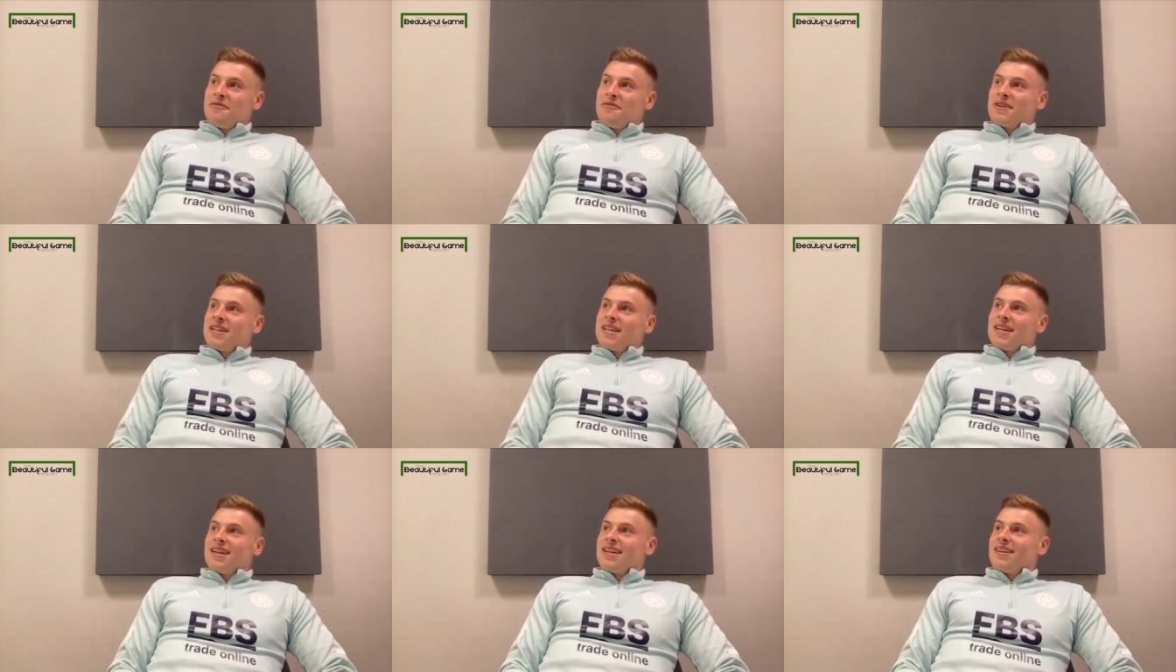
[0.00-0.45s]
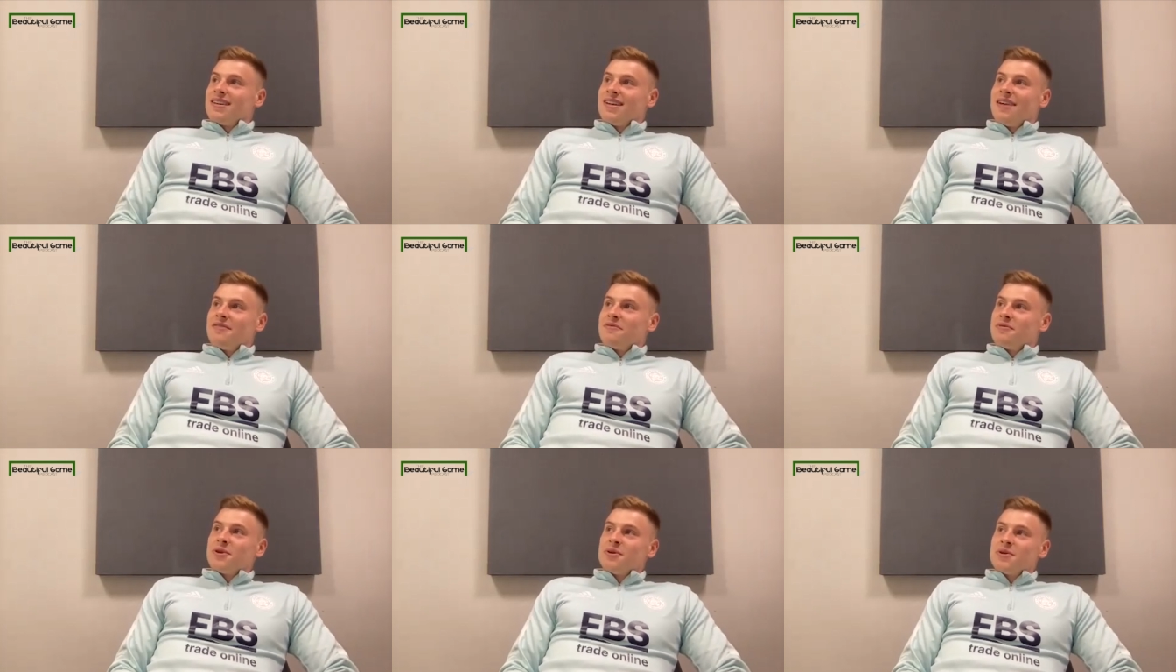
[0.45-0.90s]
I think
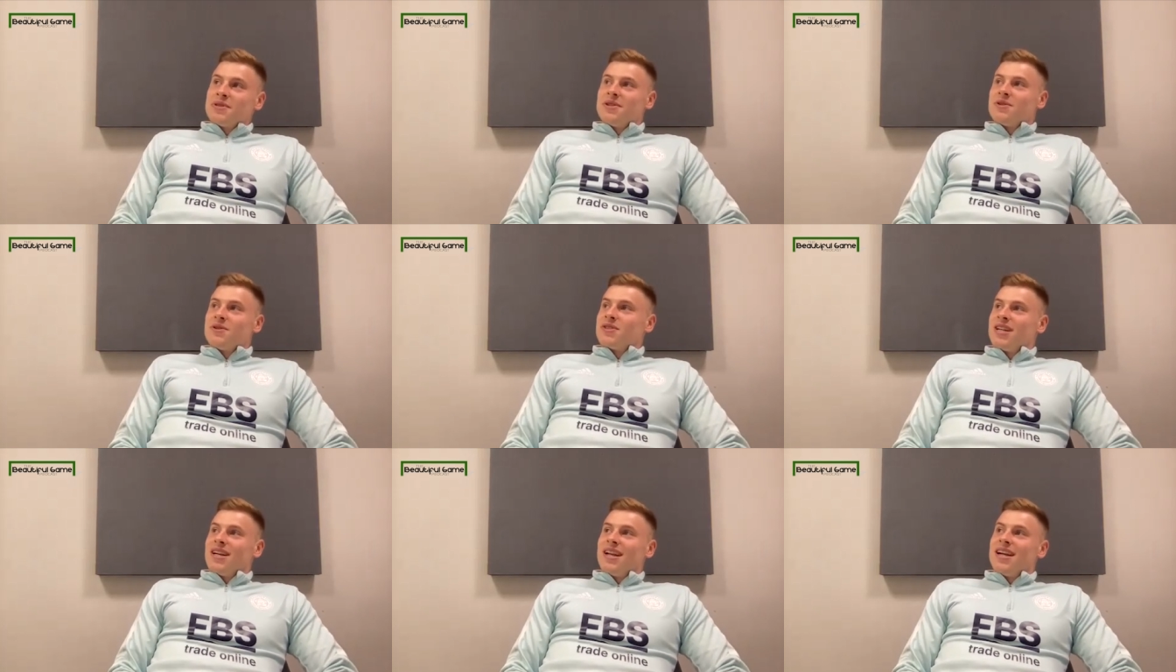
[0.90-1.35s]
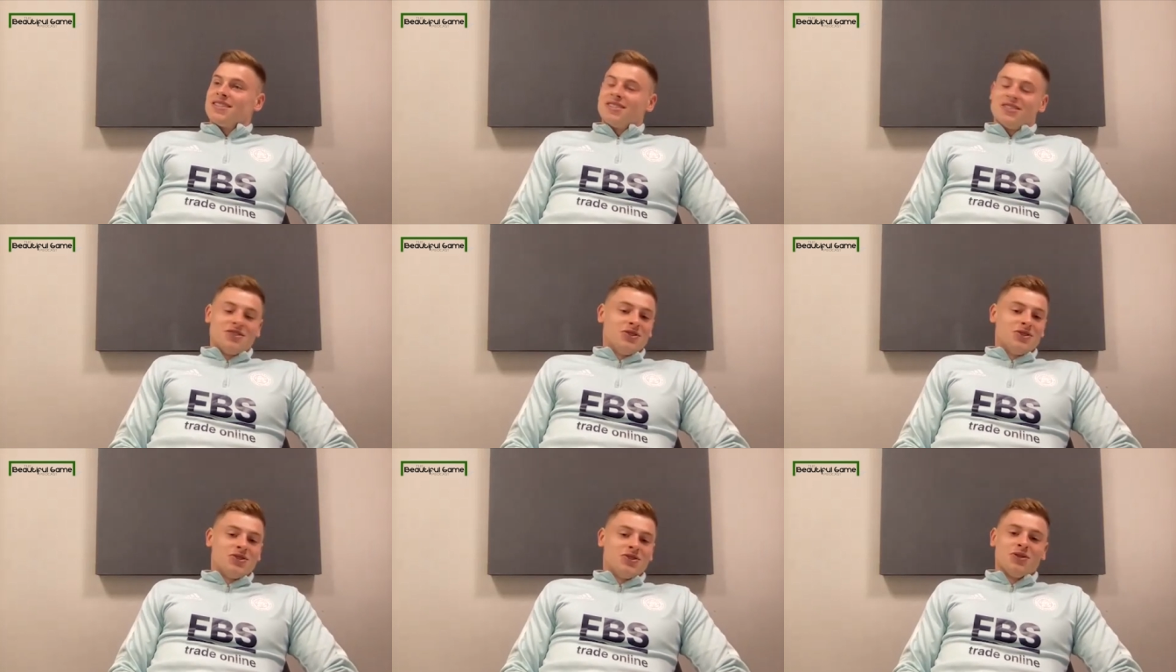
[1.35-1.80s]
everyone always looks at
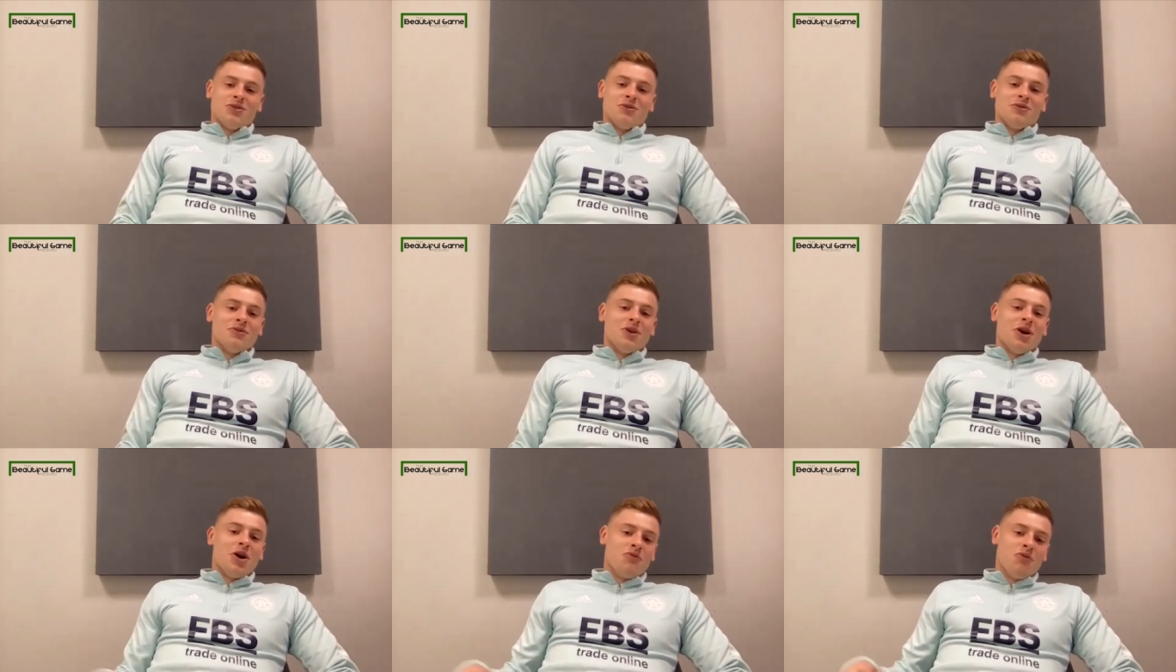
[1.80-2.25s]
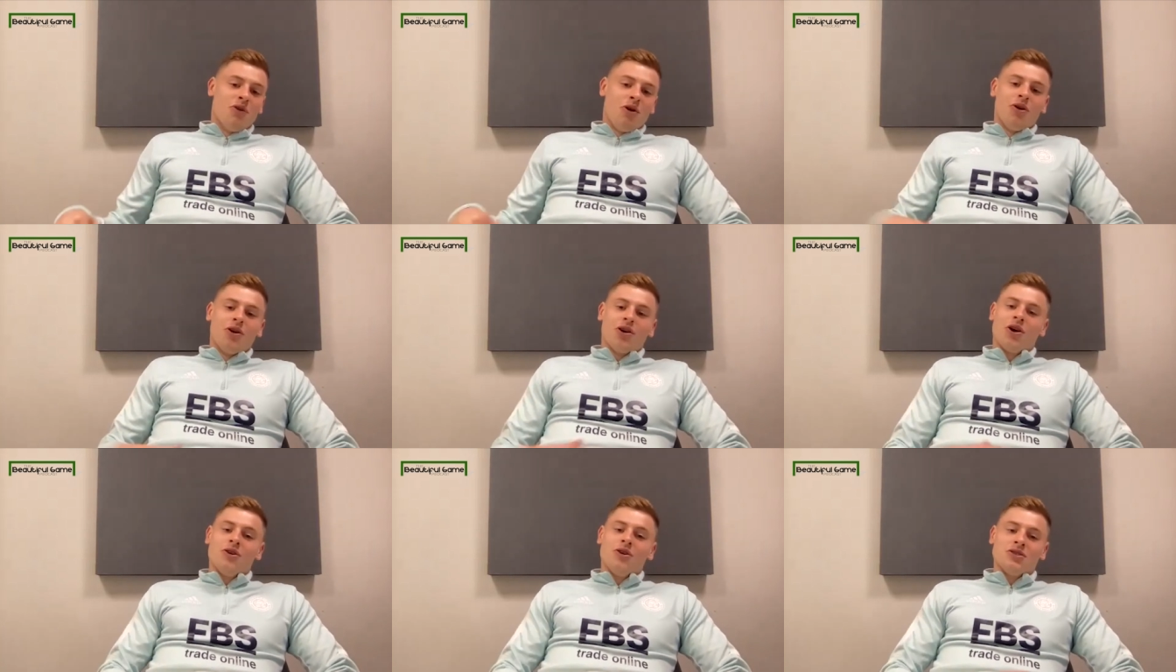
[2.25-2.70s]
Leicester such a, a
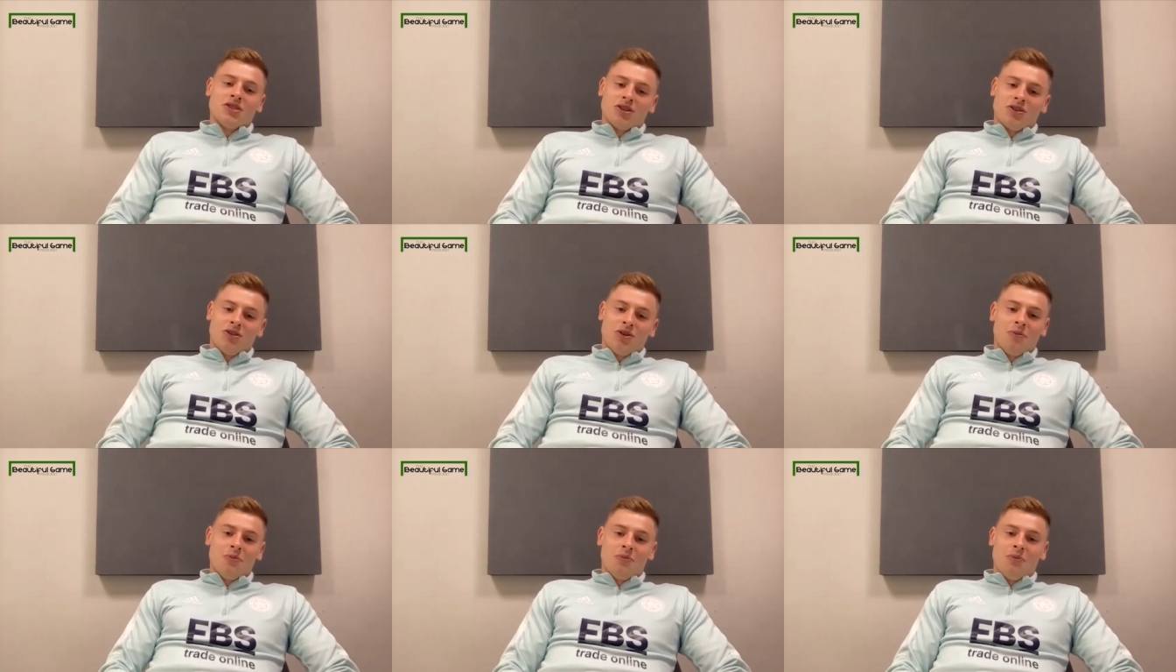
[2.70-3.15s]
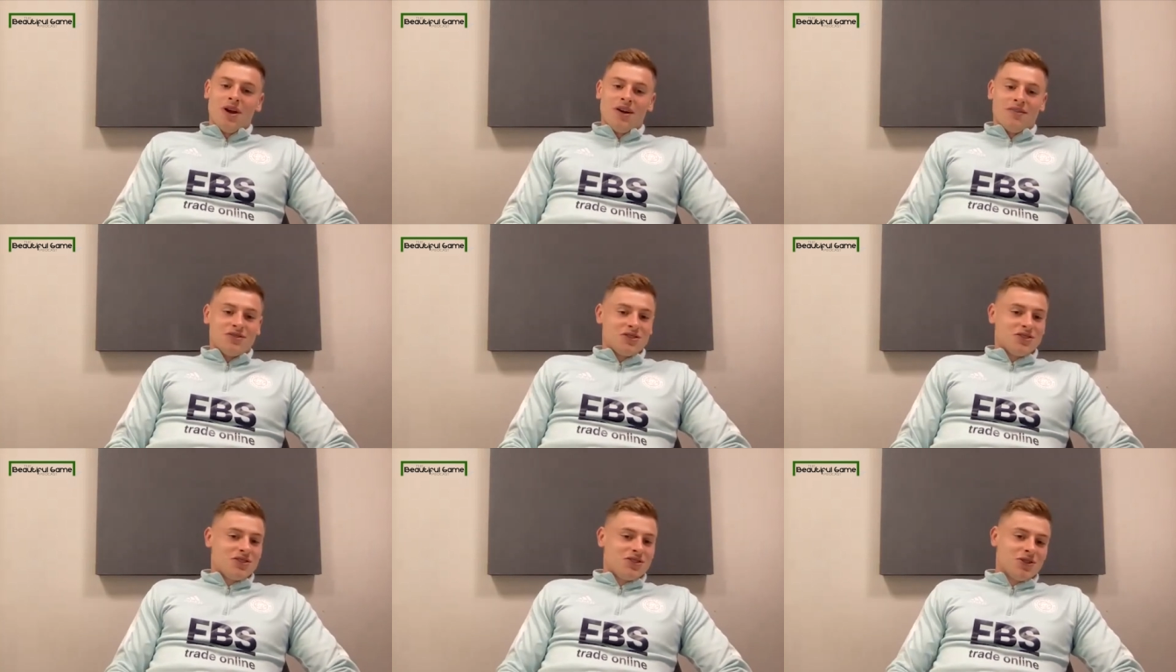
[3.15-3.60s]
roller coaster club.
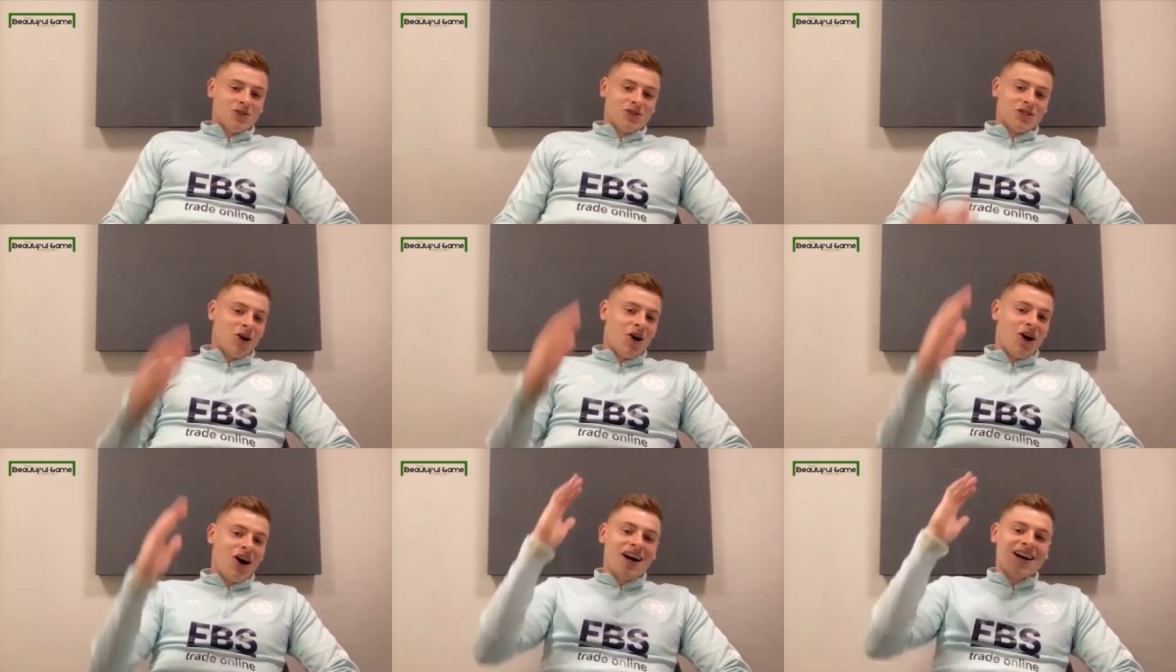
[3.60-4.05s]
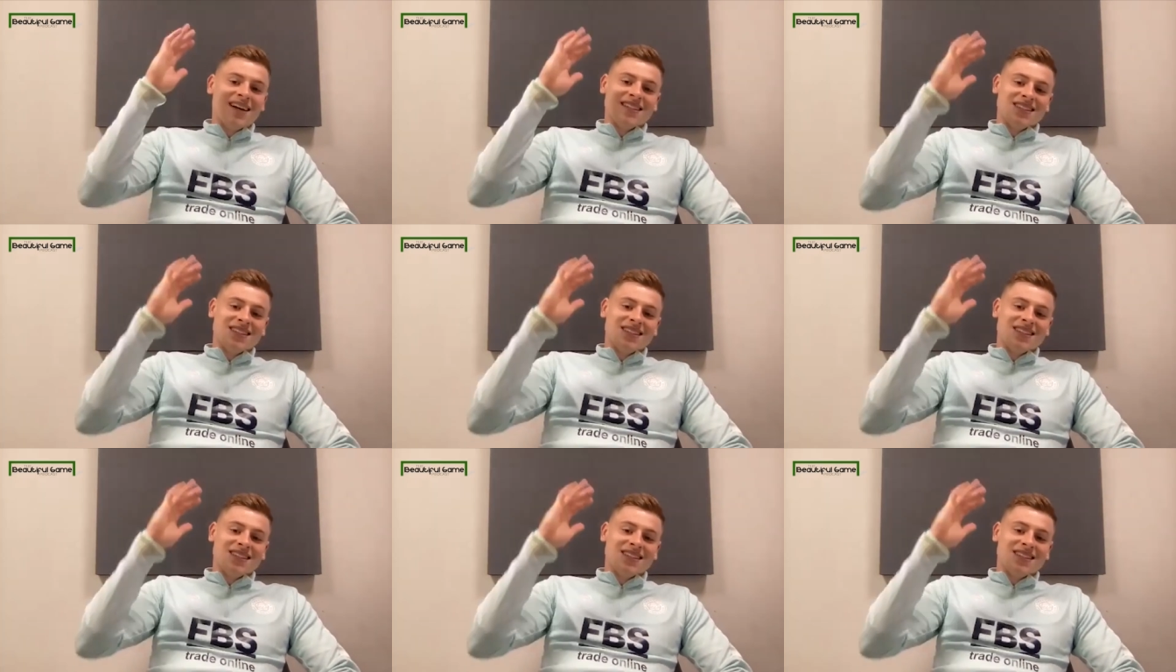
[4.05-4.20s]
We have such